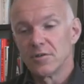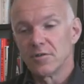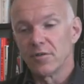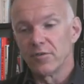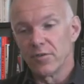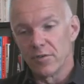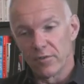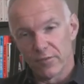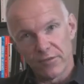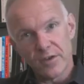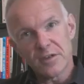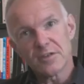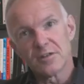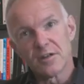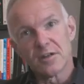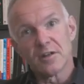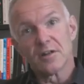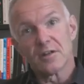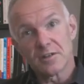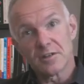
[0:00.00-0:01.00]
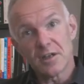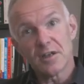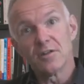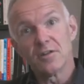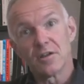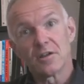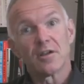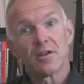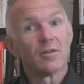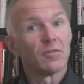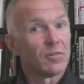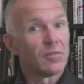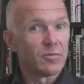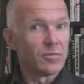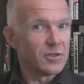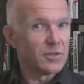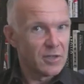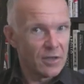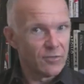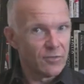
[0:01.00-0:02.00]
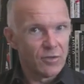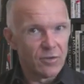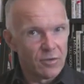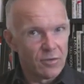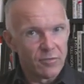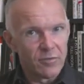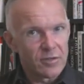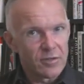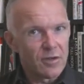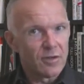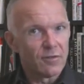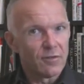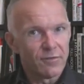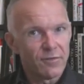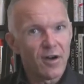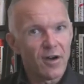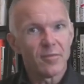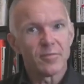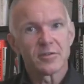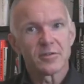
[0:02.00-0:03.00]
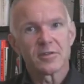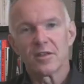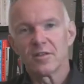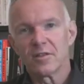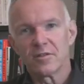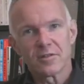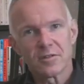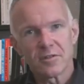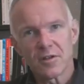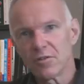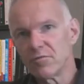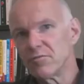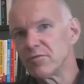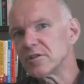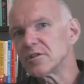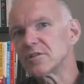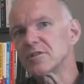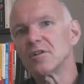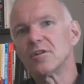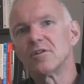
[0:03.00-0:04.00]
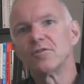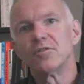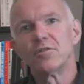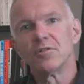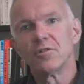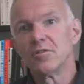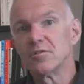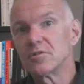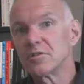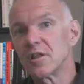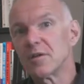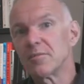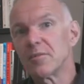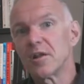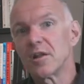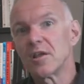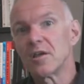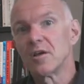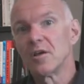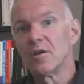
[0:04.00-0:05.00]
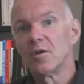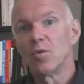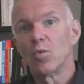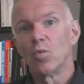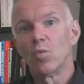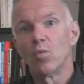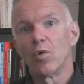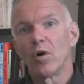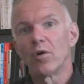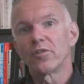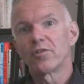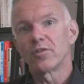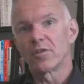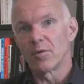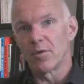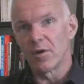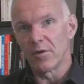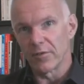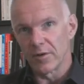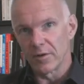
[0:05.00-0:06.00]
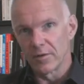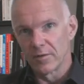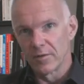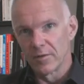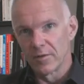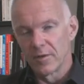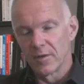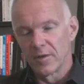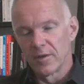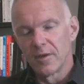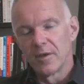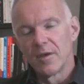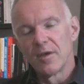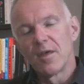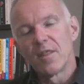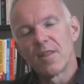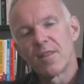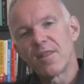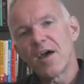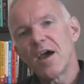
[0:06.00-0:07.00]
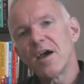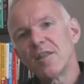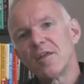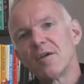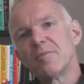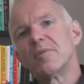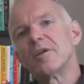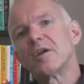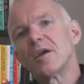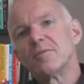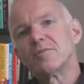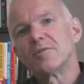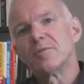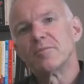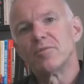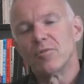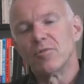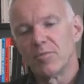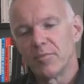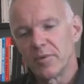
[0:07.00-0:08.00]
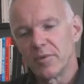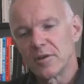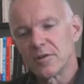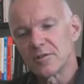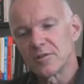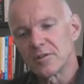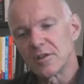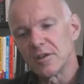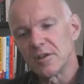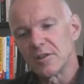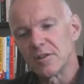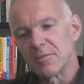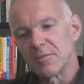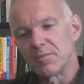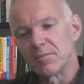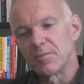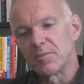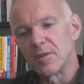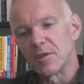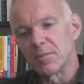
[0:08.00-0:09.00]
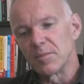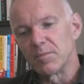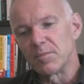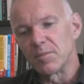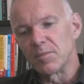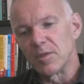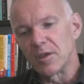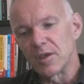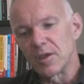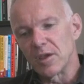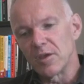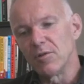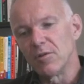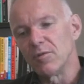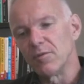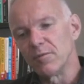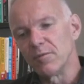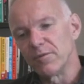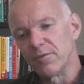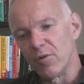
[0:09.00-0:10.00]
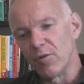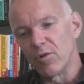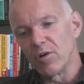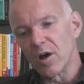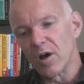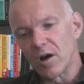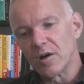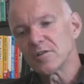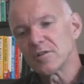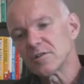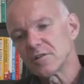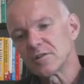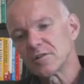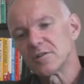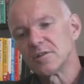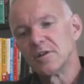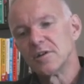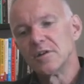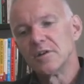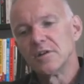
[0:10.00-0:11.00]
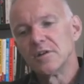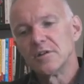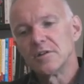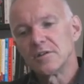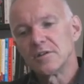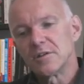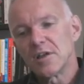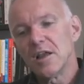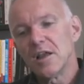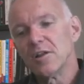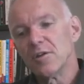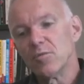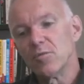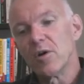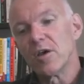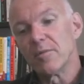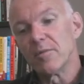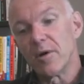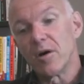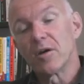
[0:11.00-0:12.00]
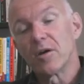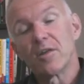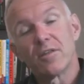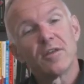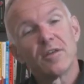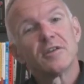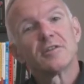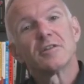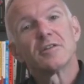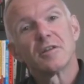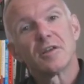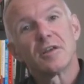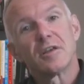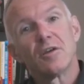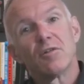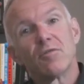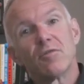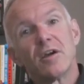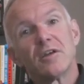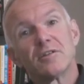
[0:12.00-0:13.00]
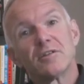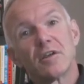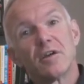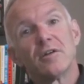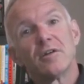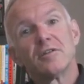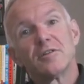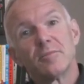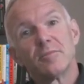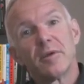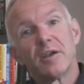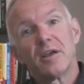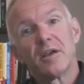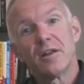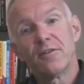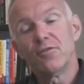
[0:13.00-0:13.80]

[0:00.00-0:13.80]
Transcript: So if you invested in a 10-year gilt that was giving you a return of 5%, there's no risk of you losing that money whatsoever. That then becomes important because the, the, the, the gilt forecasts tell you where the market thinks the gilt rate is going to be.